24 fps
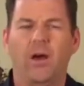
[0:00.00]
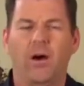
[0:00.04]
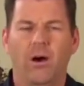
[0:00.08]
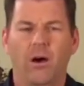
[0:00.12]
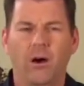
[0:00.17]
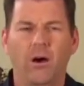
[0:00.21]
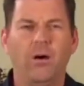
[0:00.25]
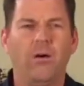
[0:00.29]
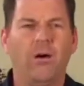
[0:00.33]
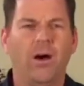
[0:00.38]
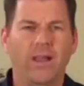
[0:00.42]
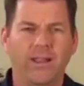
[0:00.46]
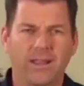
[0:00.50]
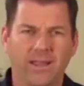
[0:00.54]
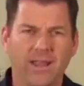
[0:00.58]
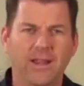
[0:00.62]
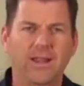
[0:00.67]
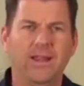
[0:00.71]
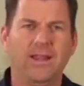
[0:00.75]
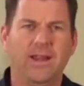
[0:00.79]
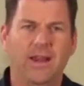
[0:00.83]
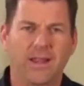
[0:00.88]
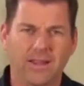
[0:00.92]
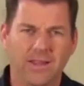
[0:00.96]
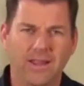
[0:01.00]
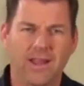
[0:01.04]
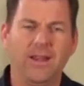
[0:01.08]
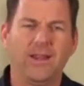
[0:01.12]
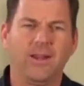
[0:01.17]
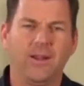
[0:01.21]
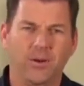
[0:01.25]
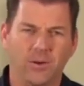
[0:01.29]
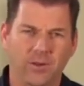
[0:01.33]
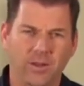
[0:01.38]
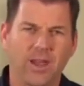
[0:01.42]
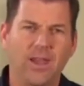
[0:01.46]
oh, I get
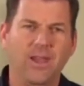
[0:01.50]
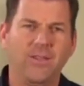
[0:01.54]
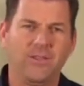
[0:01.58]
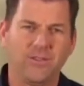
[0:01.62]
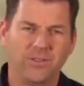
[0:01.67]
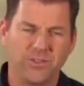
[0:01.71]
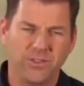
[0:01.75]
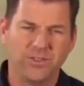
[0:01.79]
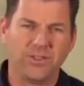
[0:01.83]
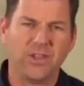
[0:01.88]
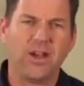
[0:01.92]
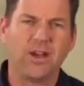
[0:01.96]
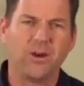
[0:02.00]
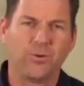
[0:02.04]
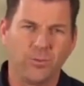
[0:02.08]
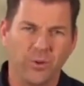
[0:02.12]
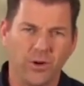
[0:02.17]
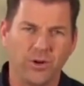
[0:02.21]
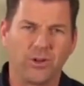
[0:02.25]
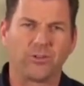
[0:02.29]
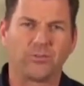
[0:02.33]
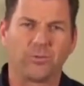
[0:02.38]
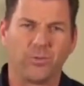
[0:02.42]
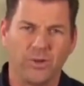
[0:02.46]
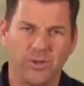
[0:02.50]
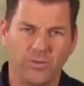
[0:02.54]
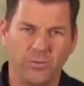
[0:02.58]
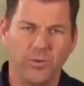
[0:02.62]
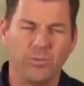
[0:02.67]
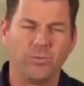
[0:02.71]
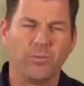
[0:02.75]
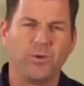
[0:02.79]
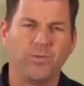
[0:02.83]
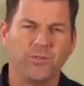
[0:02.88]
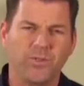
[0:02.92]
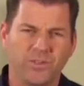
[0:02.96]
it, okay, this is how it works. When we
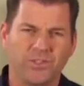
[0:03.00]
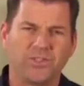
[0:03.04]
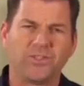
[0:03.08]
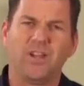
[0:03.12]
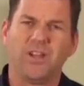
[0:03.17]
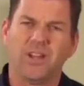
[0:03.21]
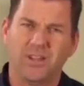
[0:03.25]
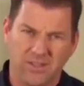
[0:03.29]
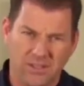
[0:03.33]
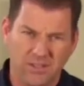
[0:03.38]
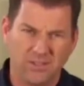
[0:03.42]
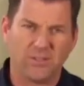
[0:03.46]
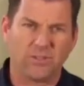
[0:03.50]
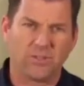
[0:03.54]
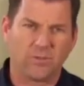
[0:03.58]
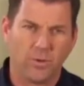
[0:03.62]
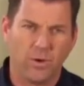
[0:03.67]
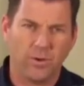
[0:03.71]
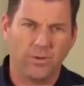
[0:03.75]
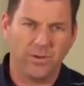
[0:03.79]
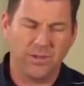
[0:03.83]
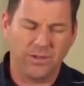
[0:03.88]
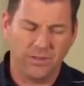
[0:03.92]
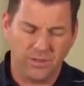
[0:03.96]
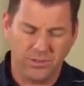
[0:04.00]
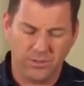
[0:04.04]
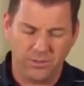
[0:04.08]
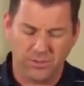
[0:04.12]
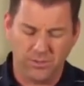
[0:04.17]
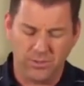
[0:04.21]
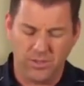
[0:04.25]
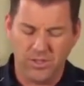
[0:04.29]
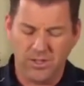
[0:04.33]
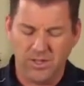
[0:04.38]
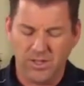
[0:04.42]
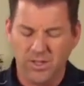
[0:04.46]
move the stick, this is what we do.
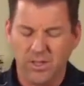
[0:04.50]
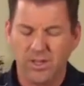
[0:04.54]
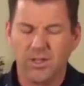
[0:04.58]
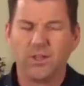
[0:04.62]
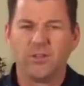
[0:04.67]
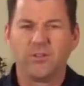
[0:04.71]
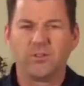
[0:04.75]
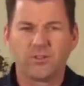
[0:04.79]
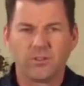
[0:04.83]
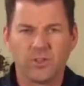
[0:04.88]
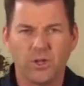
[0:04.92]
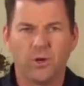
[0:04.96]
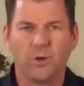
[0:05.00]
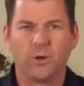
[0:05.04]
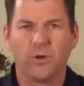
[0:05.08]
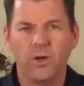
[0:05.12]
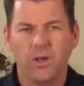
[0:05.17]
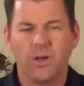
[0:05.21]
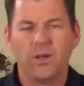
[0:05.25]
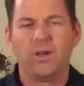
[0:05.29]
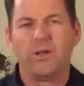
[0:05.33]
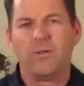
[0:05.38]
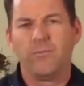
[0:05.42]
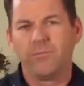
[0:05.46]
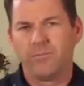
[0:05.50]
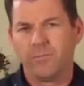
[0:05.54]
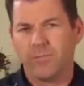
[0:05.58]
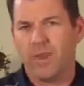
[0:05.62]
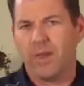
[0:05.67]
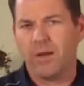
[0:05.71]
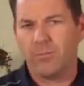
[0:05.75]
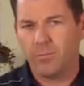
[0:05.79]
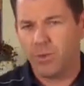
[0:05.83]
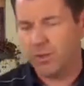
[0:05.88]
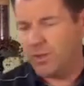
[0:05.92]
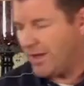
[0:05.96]
So,
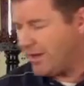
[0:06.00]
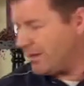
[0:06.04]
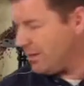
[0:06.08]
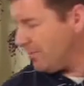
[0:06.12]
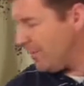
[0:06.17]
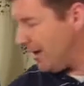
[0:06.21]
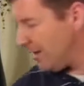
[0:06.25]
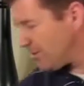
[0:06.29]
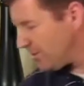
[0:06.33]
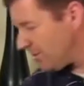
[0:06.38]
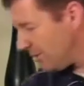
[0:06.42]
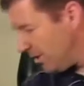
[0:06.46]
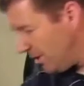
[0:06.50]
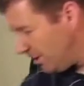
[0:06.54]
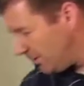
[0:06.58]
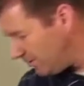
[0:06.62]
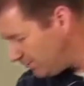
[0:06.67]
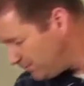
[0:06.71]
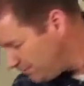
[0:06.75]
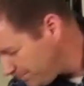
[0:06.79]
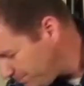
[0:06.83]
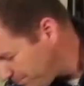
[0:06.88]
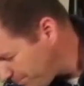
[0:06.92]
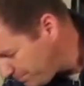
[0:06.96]
pull out your metronome.